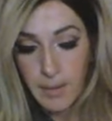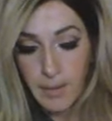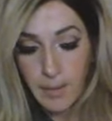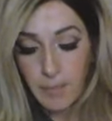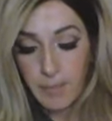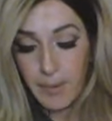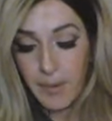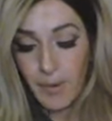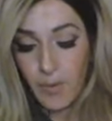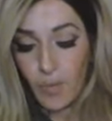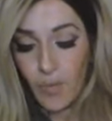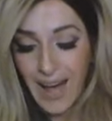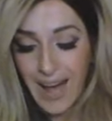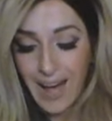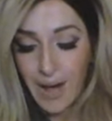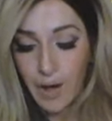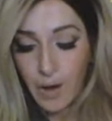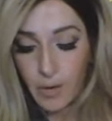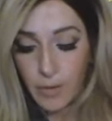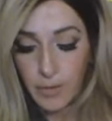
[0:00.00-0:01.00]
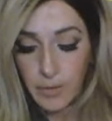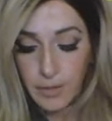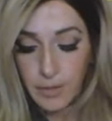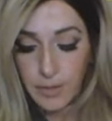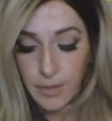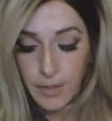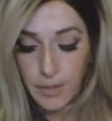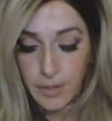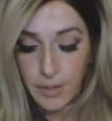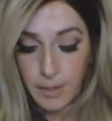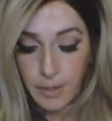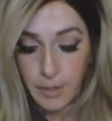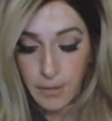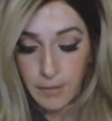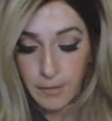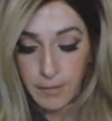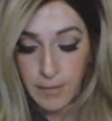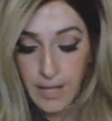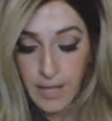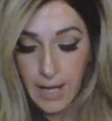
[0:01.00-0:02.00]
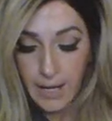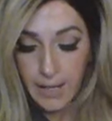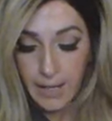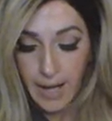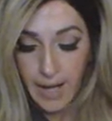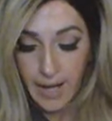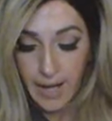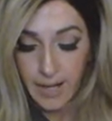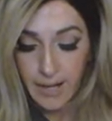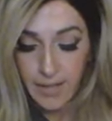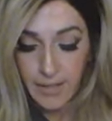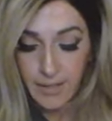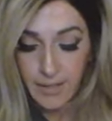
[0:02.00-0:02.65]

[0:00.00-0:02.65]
But wow, the nerve of that guy.